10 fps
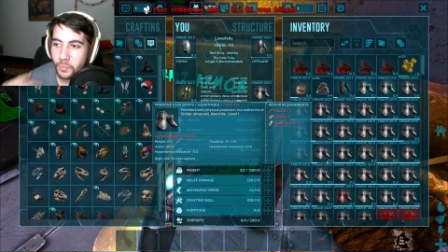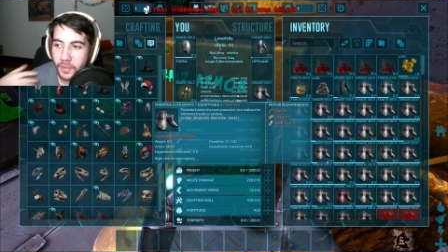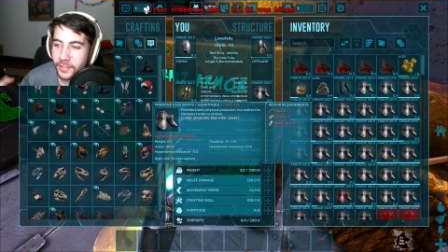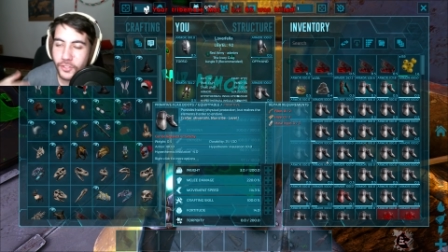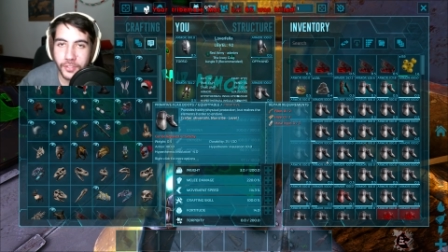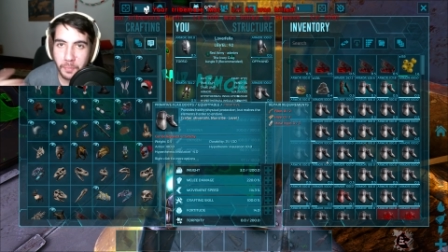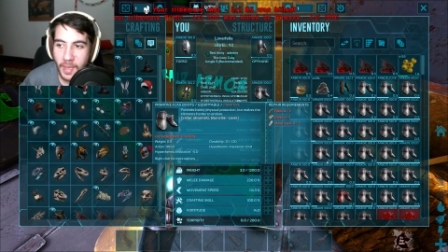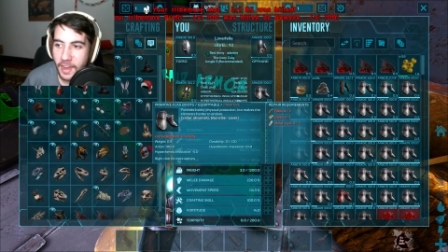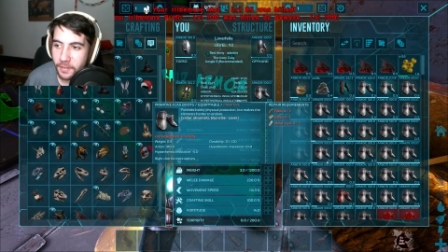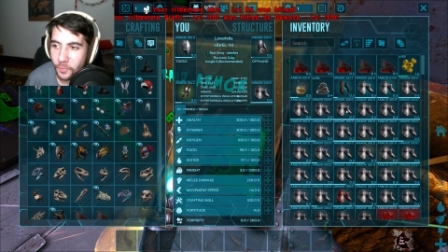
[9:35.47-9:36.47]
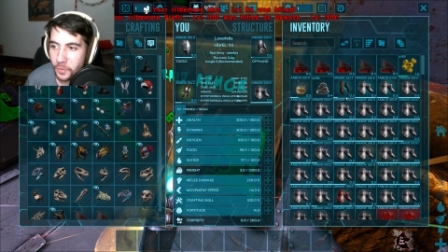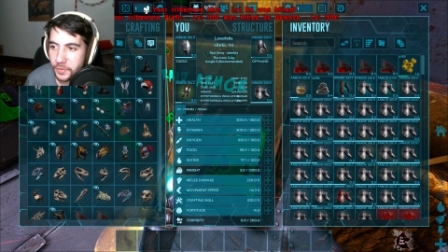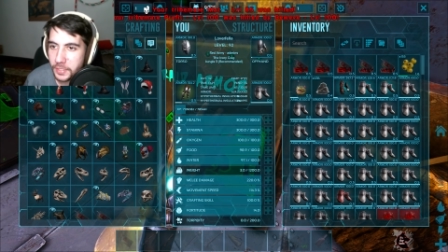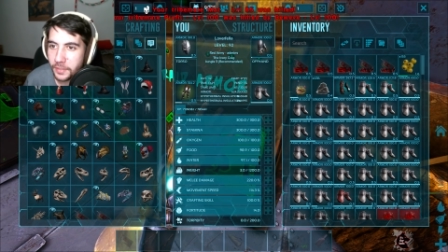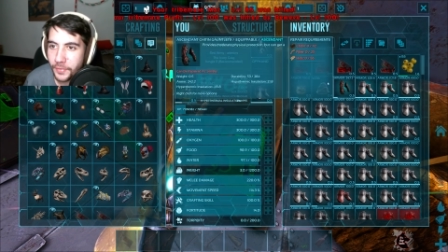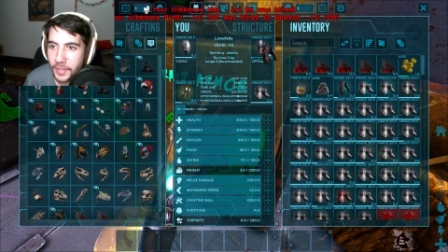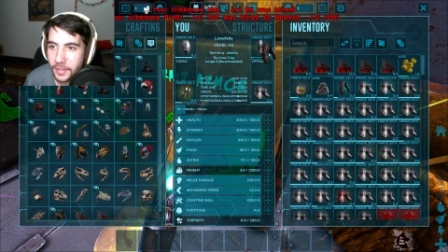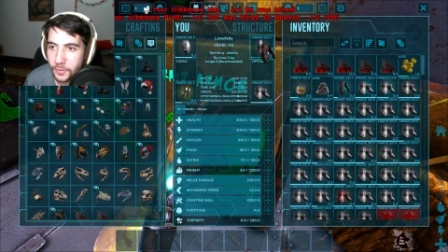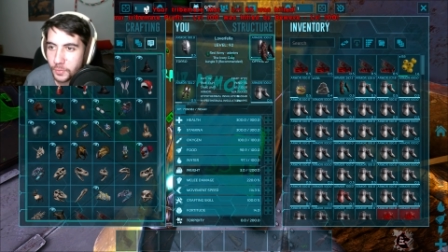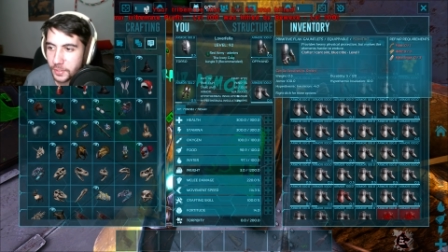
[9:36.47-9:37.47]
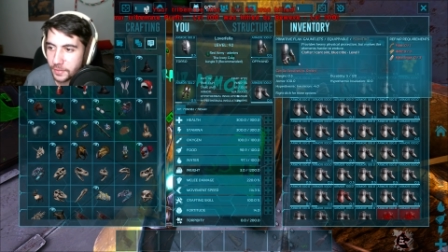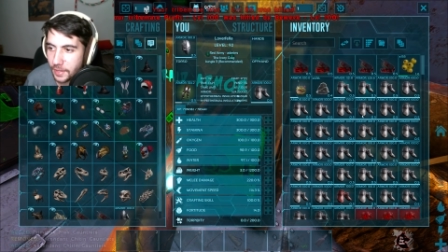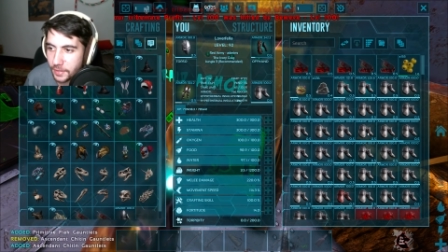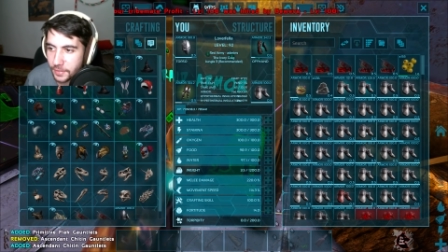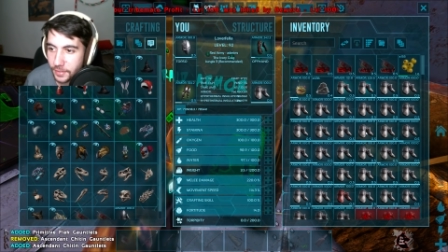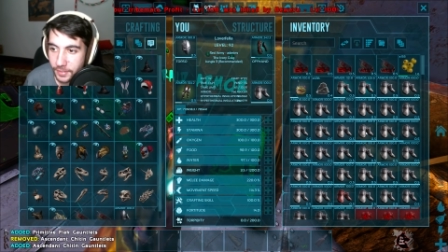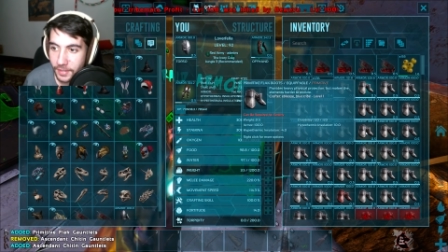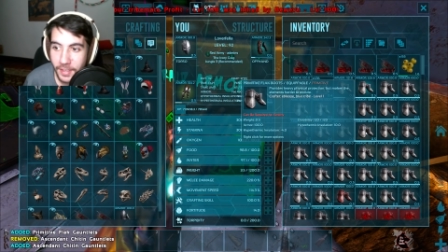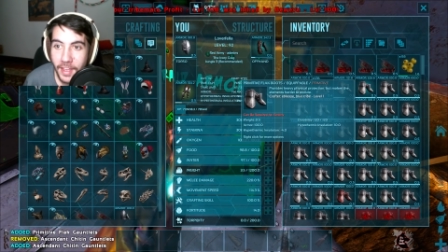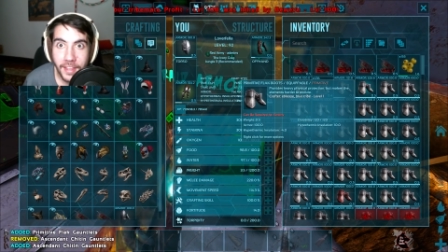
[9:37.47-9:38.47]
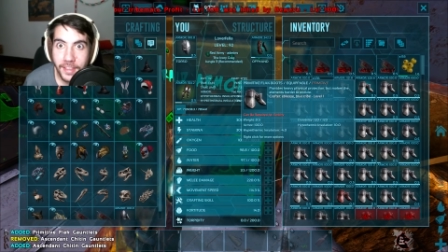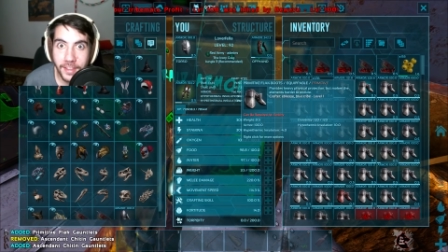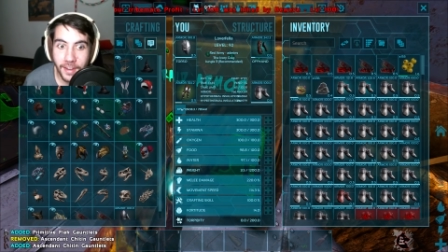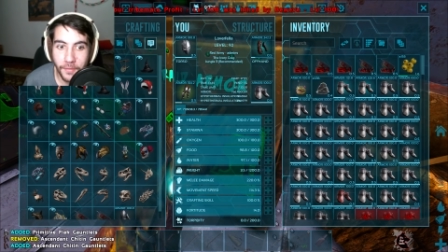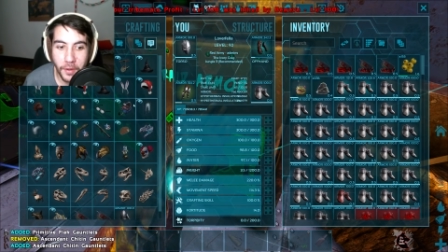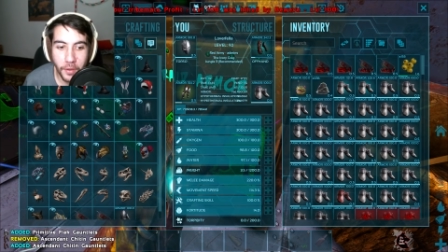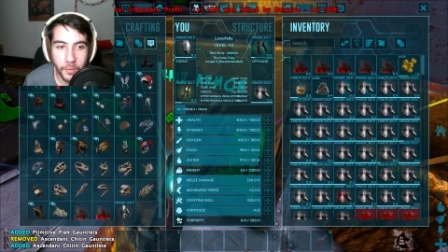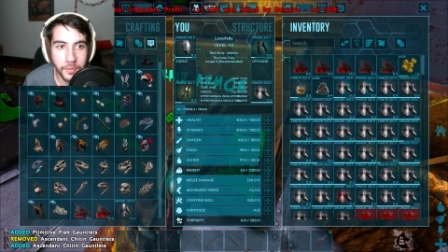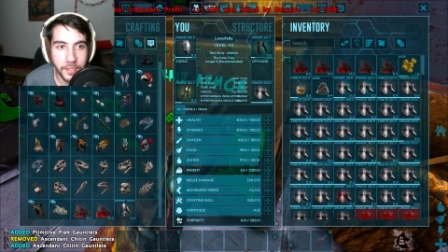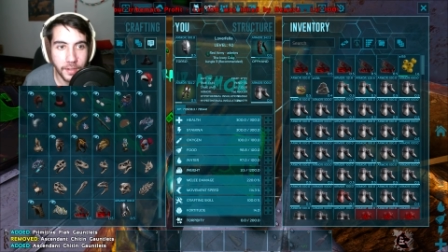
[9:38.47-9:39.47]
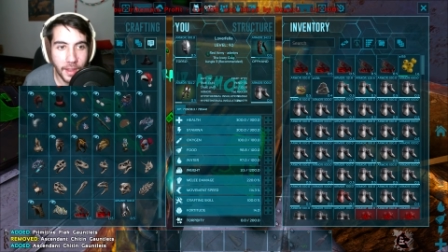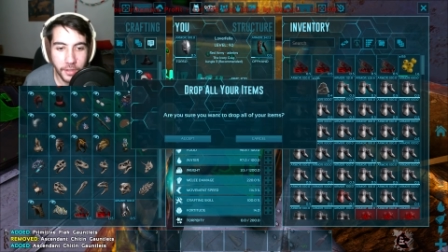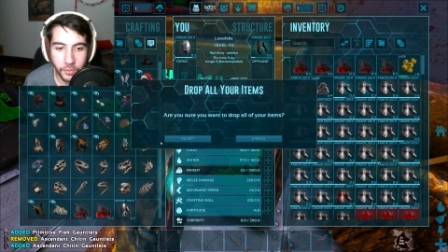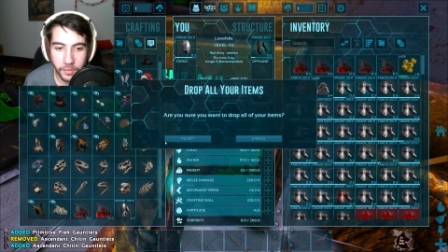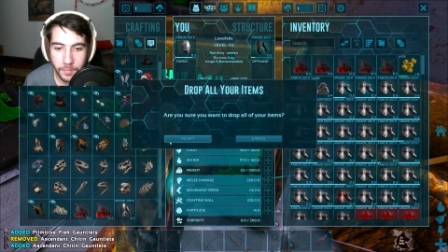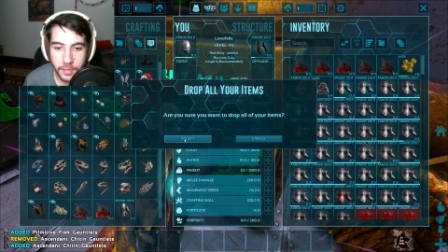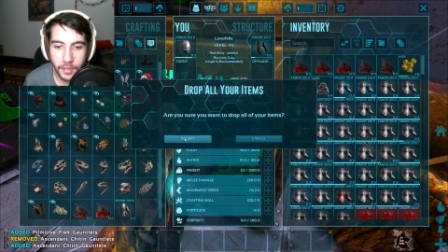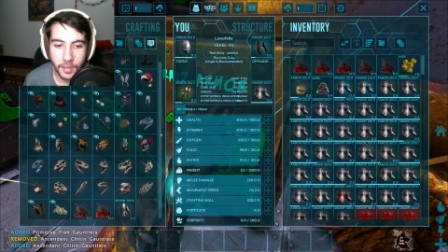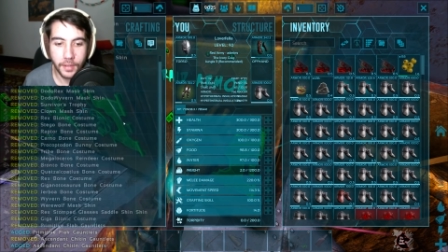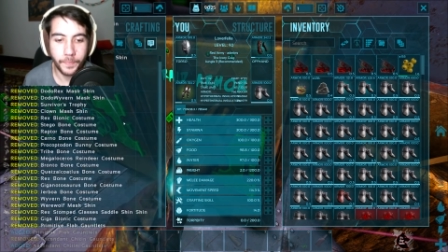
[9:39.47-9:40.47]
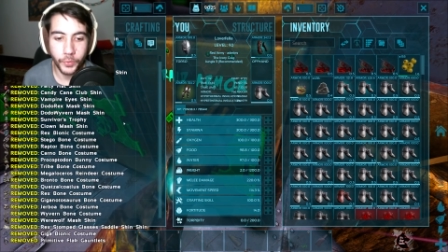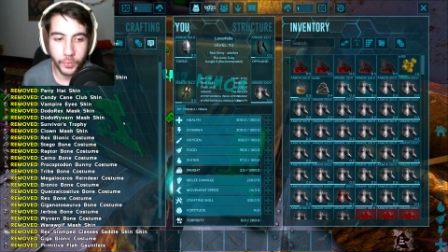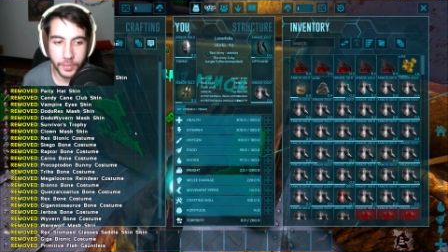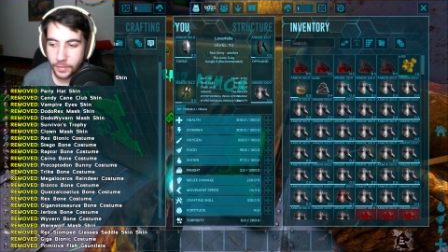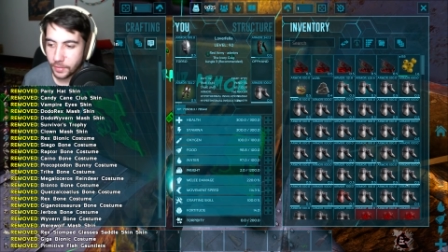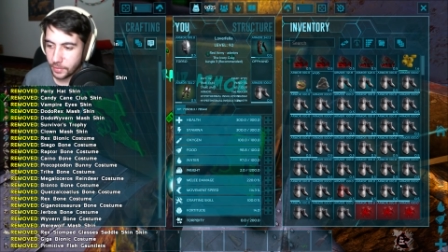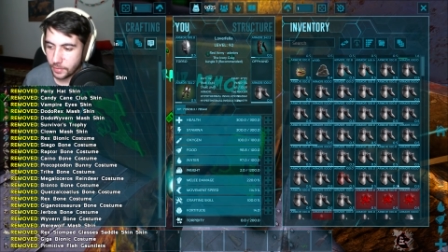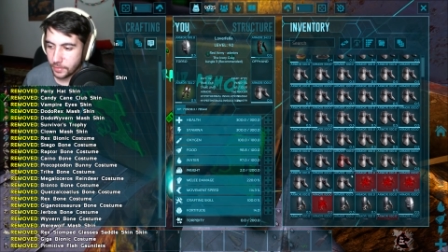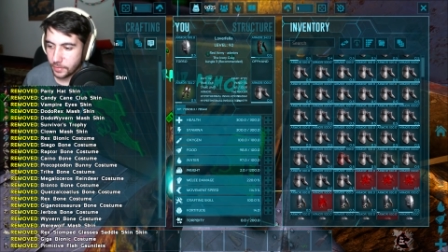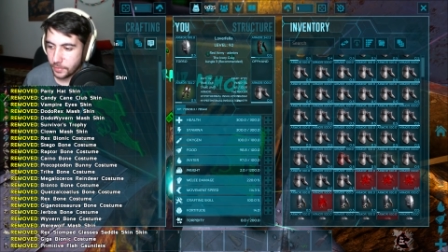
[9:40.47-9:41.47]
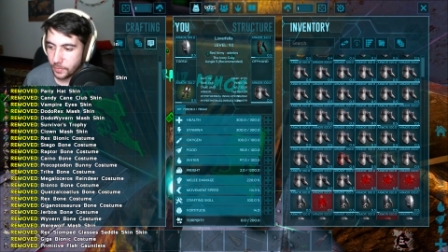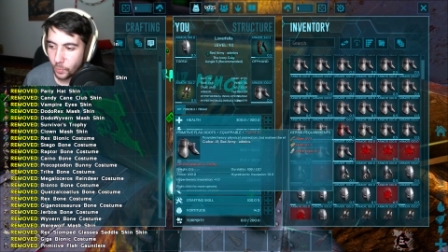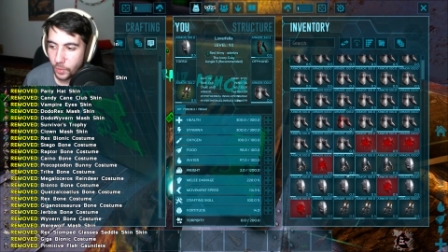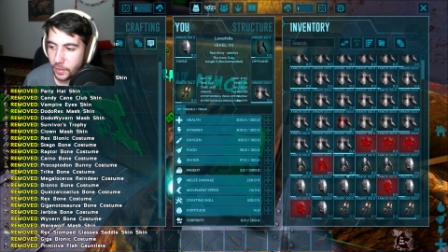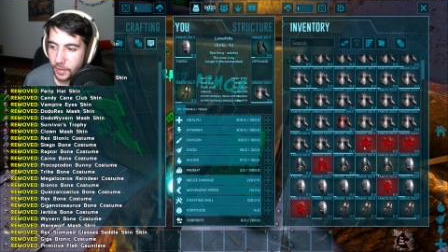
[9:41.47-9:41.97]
It's just like back and forth, stealing things, losing things, and it's like you never know who's gonna actually be uh, losing what.